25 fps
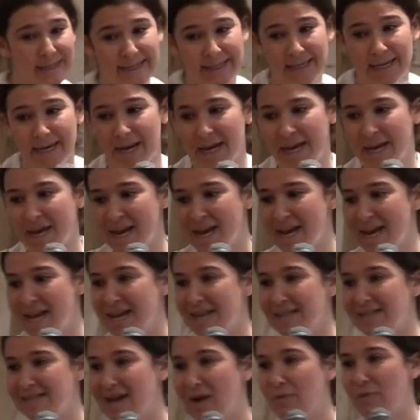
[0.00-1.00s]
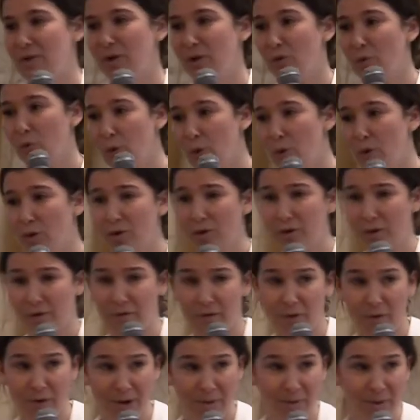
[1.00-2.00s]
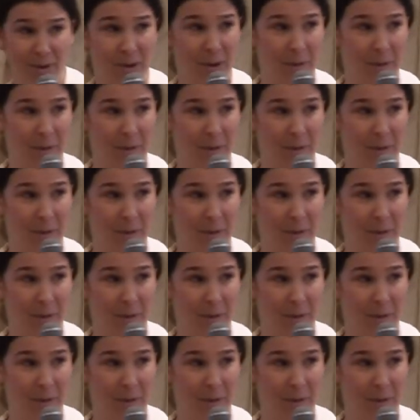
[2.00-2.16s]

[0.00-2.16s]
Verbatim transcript: see is that when you Google their phone number,